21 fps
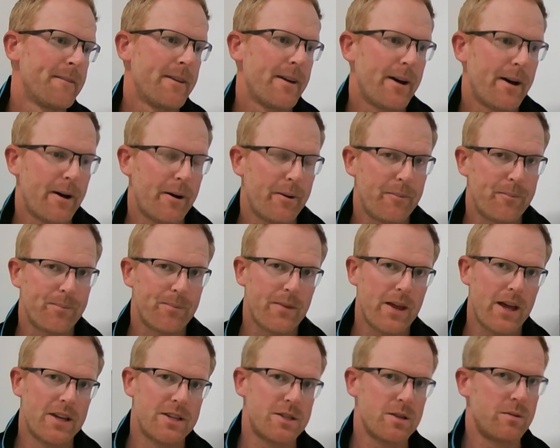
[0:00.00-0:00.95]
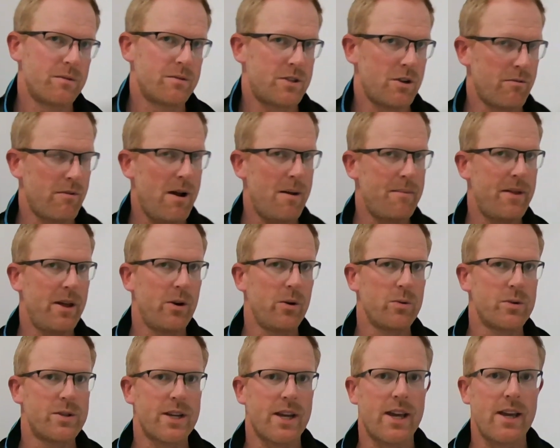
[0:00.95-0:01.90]
And to wrap that
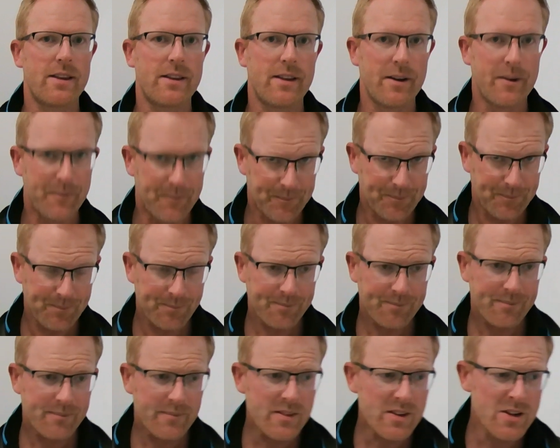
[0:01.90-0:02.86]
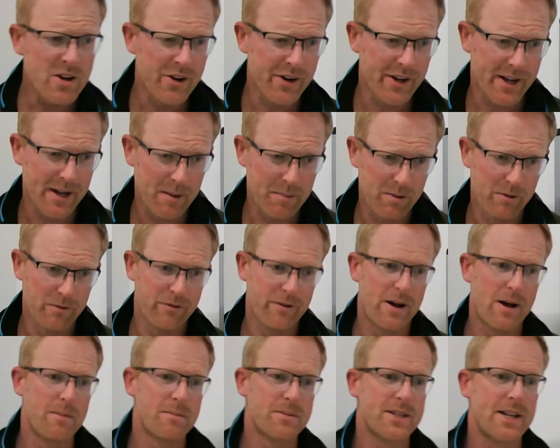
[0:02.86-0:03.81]
all together, on a couple of
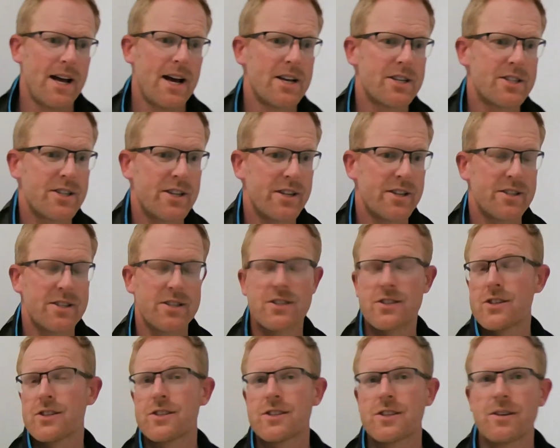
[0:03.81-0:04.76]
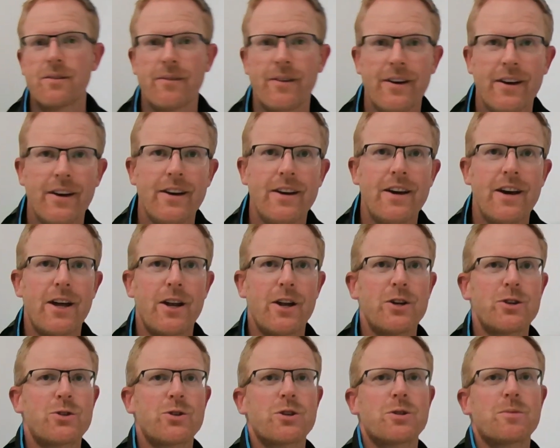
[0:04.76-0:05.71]
farms last year, this is just an
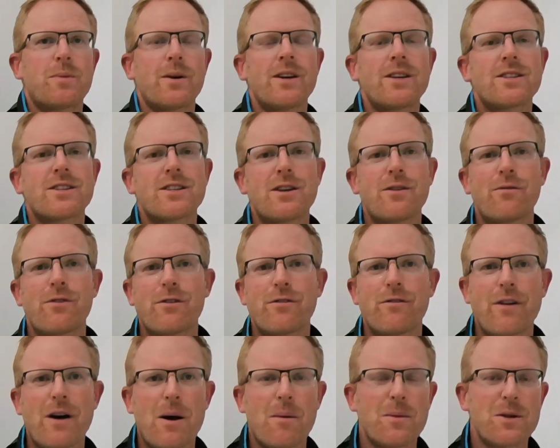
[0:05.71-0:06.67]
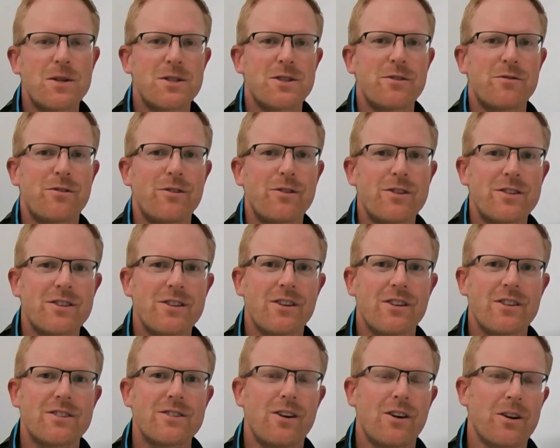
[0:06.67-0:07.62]
interest piece, and every farm is different, so
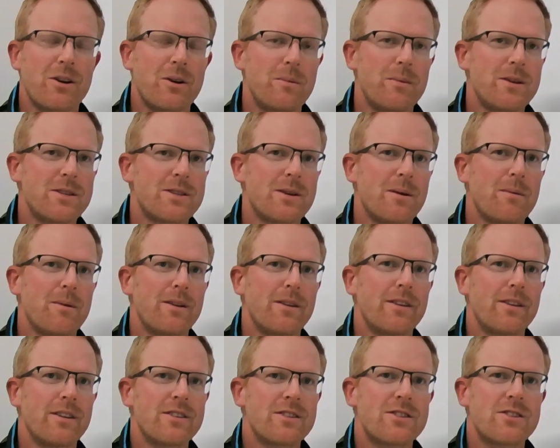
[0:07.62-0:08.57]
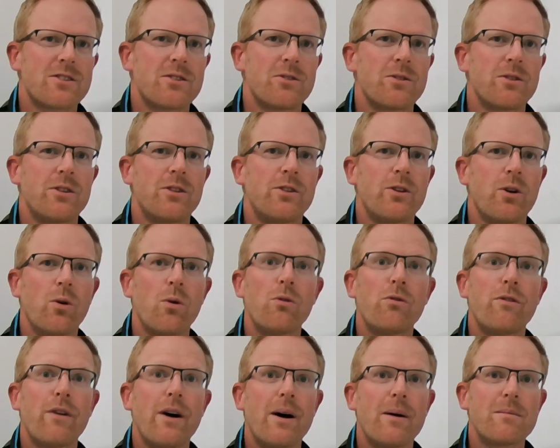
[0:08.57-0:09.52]
it's not going to be something that's suited to all
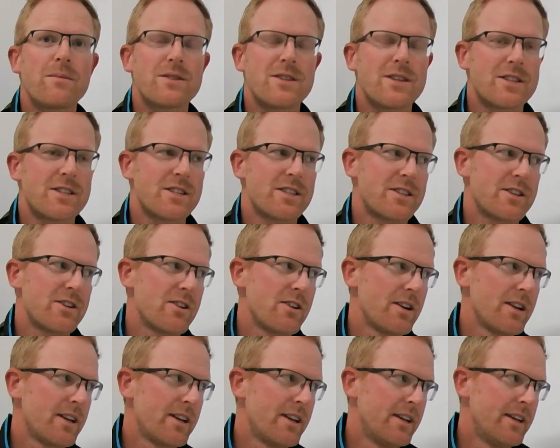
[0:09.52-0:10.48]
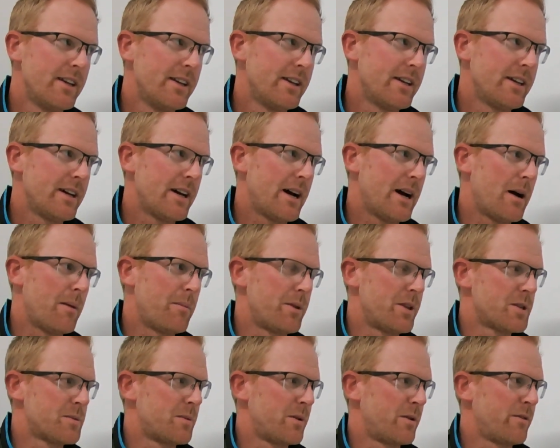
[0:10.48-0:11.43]
farms necessarily. But
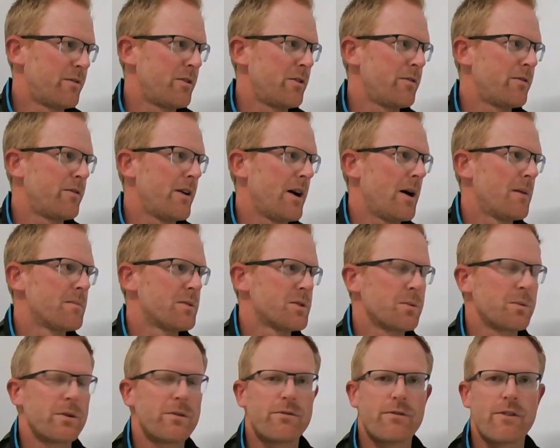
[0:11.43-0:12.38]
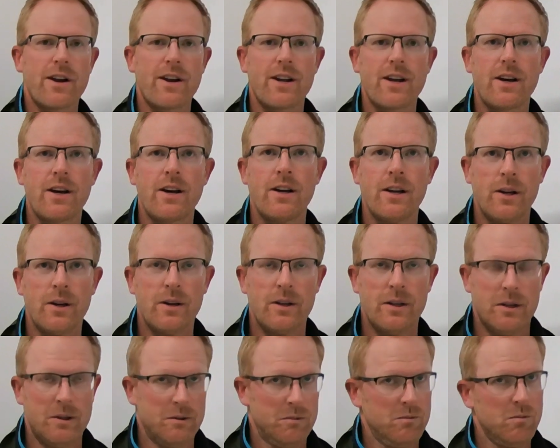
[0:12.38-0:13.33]
there's been a few farms that we've run
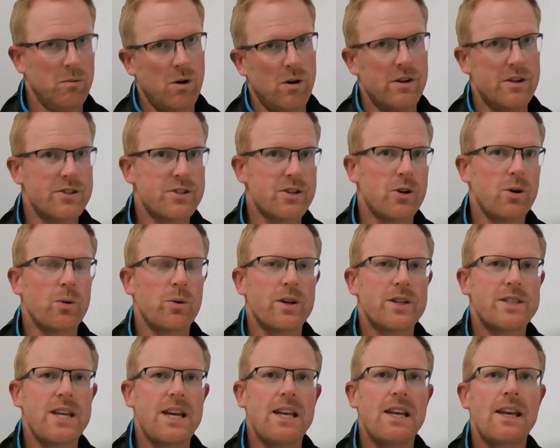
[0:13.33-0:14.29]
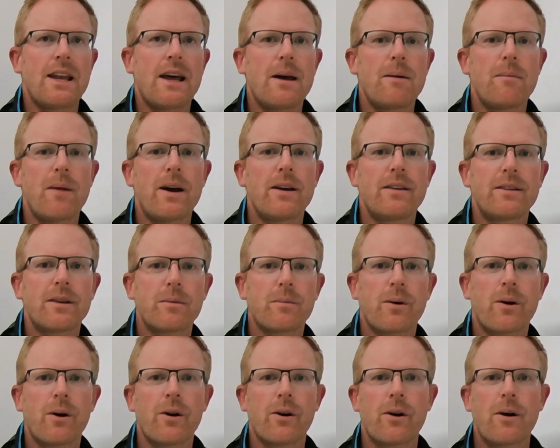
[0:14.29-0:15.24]
what is called a 10-day mating
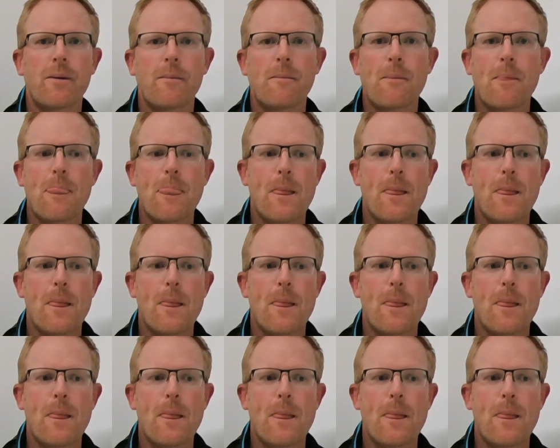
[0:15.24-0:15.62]
program,